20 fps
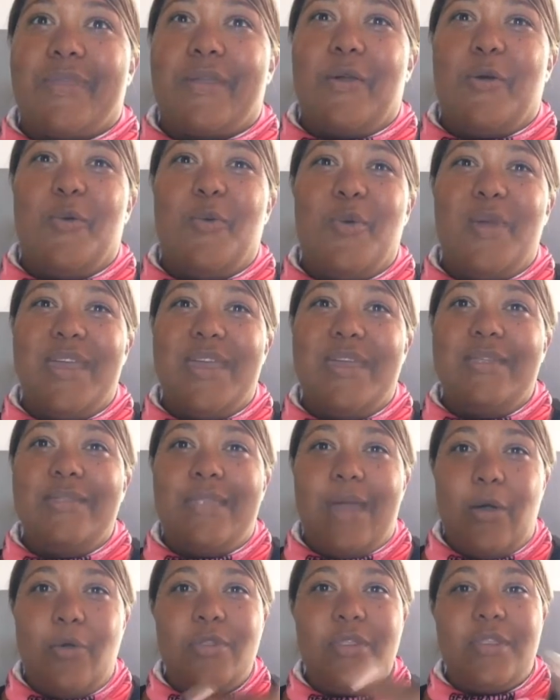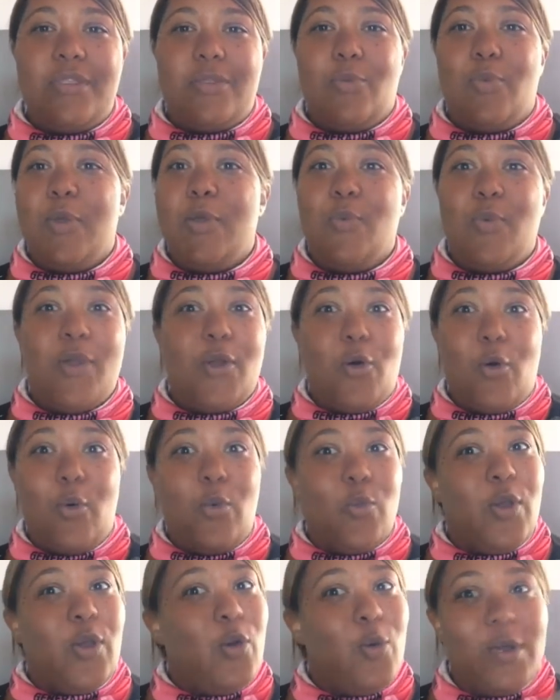we're
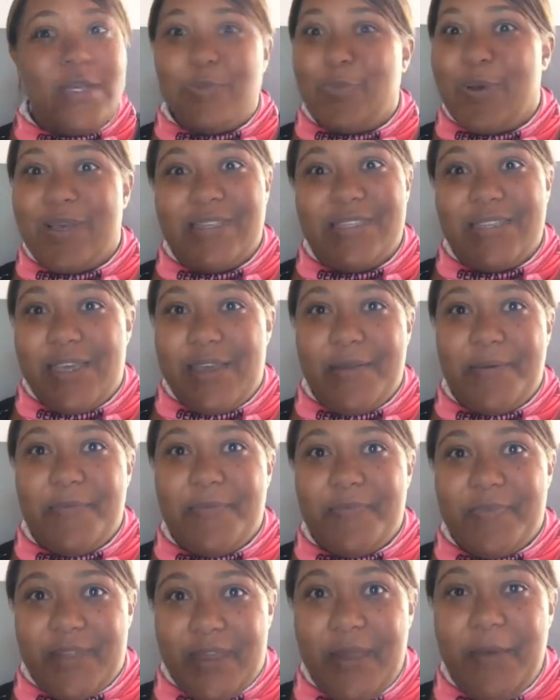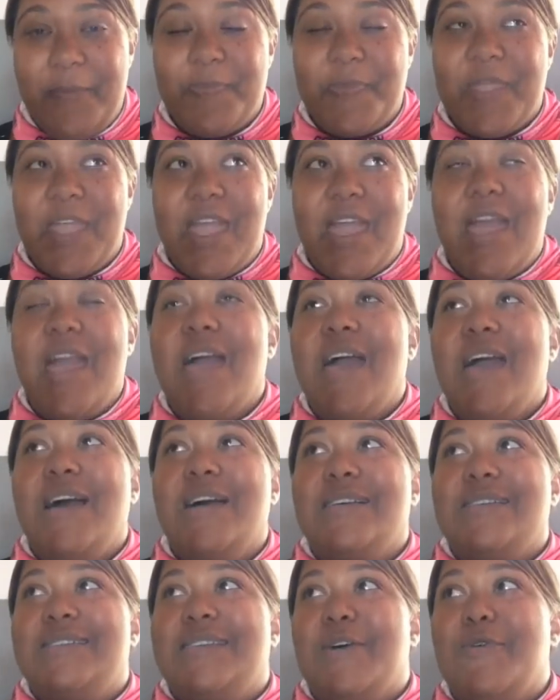always busy, né?
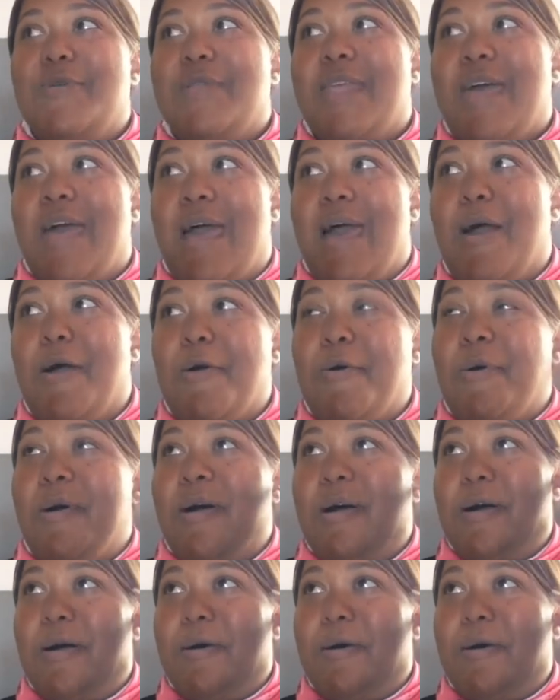So now